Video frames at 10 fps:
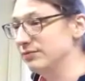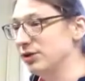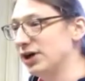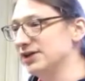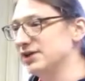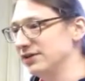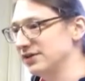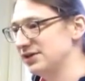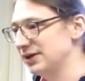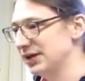in Boston at
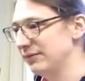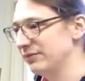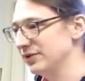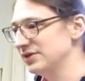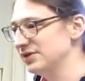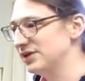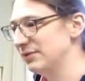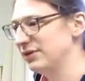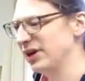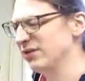the time. This is
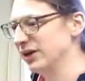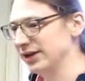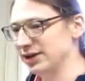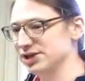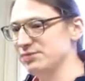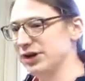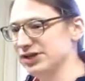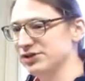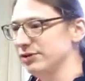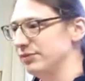doubly ironic because
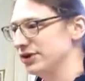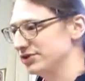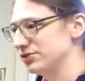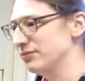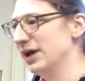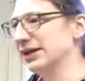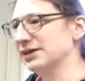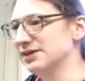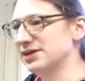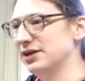Spicer had been
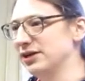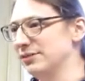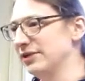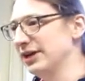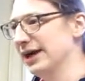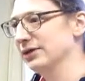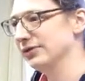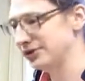instrumental in setting up the gallery